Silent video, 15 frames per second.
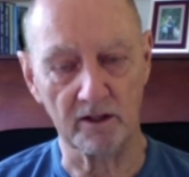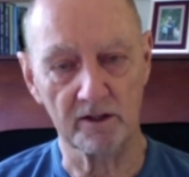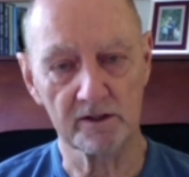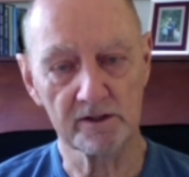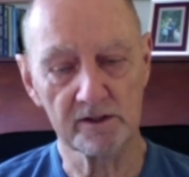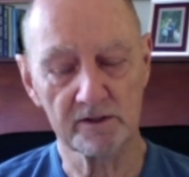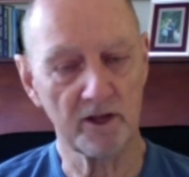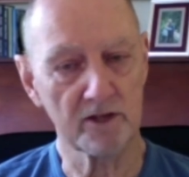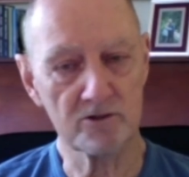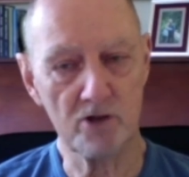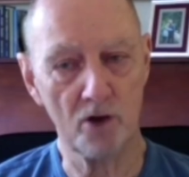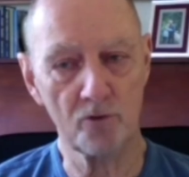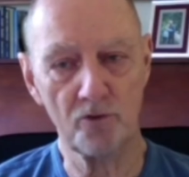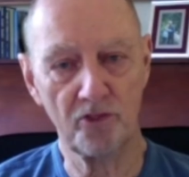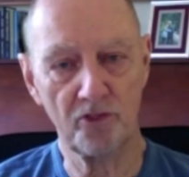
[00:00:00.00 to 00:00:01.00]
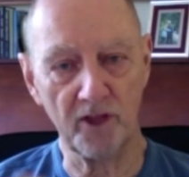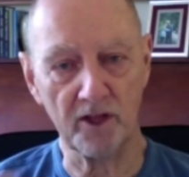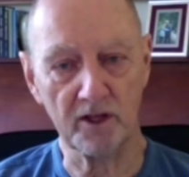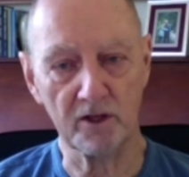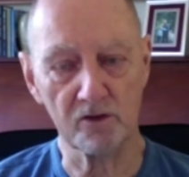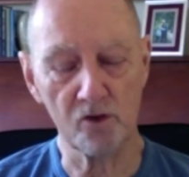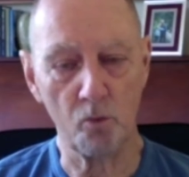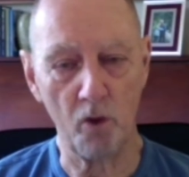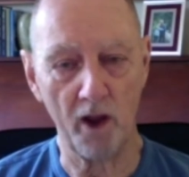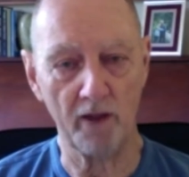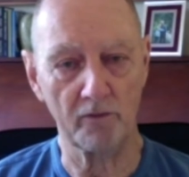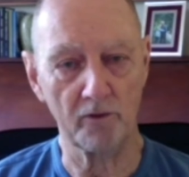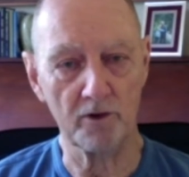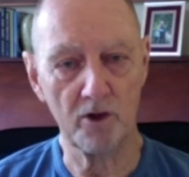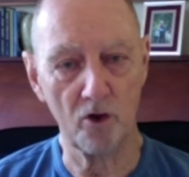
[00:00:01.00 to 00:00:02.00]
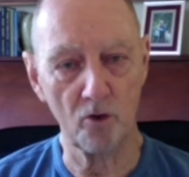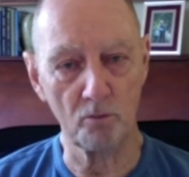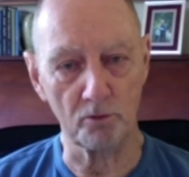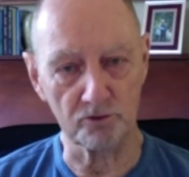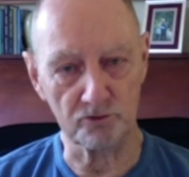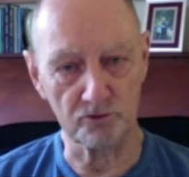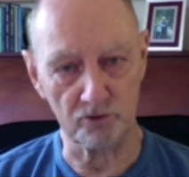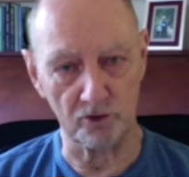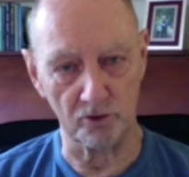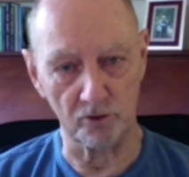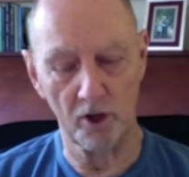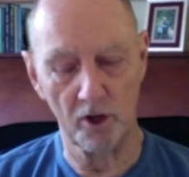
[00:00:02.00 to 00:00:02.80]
They don't think in the way that humans do.